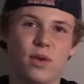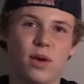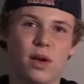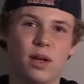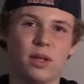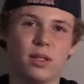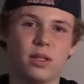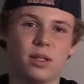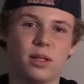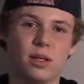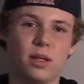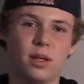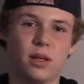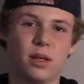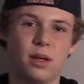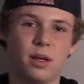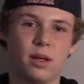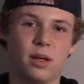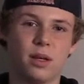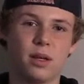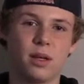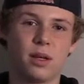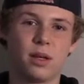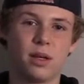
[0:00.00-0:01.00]
for us.
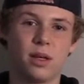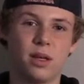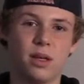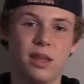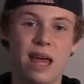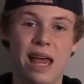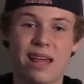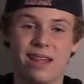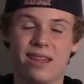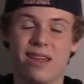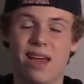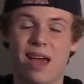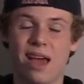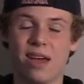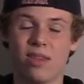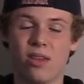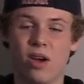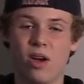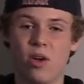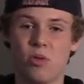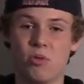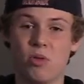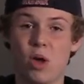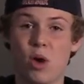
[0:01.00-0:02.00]
That saying
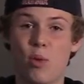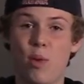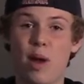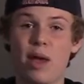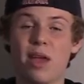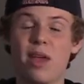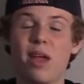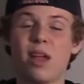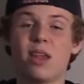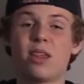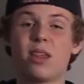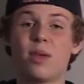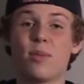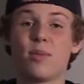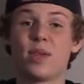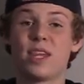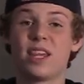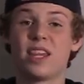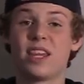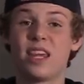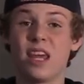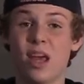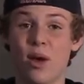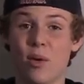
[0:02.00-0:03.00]
though, they're raking in some
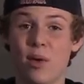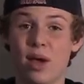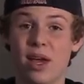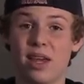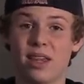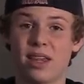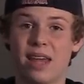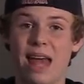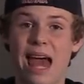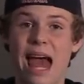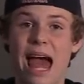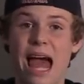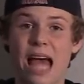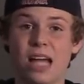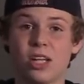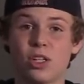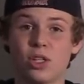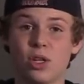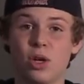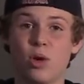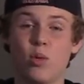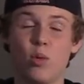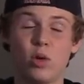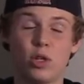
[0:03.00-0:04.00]
serious cash,
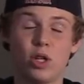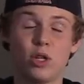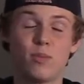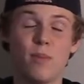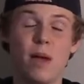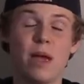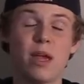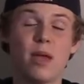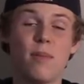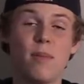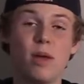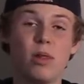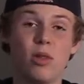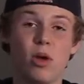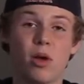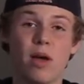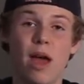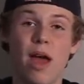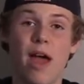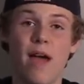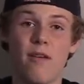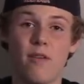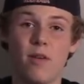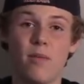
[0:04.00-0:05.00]
which is making me look
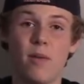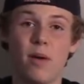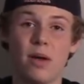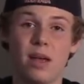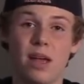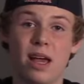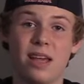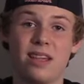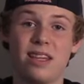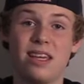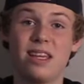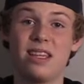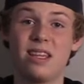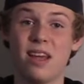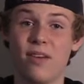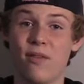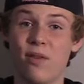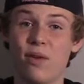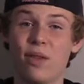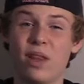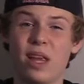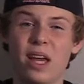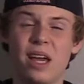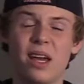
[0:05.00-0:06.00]
at everybody I see
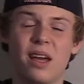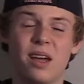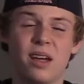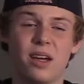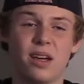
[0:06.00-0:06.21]
differently.